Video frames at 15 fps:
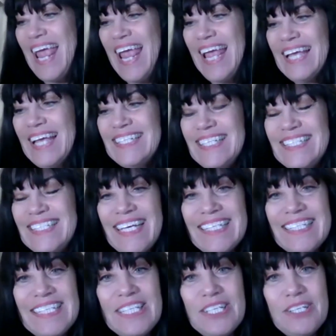handy
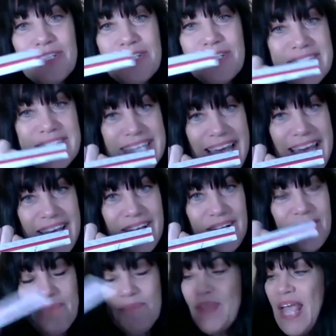dandy little
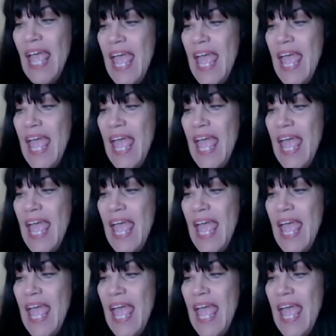scale